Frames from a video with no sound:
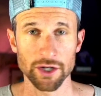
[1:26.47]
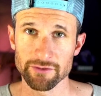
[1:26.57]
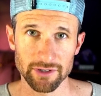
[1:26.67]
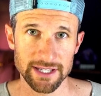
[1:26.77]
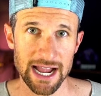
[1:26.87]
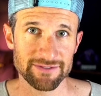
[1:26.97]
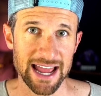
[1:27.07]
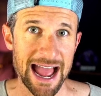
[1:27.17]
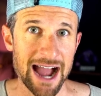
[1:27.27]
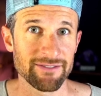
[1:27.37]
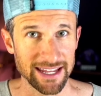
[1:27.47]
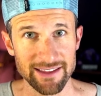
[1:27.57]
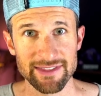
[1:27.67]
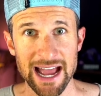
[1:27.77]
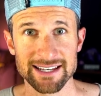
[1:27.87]
you really have to have
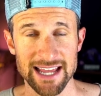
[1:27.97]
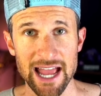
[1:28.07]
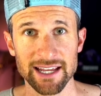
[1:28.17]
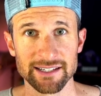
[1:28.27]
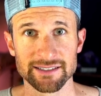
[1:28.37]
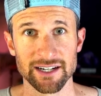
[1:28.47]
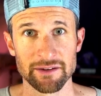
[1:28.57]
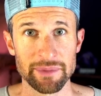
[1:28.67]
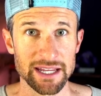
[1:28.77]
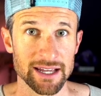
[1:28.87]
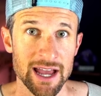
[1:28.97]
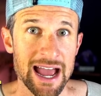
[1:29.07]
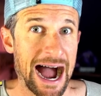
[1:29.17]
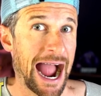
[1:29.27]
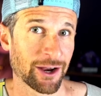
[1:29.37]
in that deck is gonna be
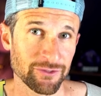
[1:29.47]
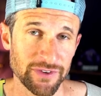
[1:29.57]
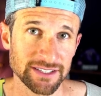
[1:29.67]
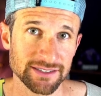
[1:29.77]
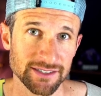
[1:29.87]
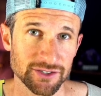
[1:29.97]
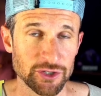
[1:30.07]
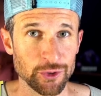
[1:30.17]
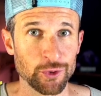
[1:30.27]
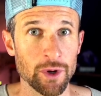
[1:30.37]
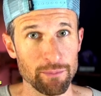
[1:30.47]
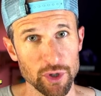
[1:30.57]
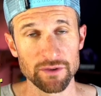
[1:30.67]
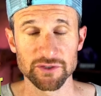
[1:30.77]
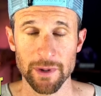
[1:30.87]
Iron Fist to
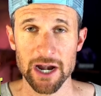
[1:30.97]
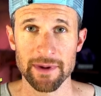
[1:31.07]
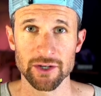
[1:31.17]
move Spider-Man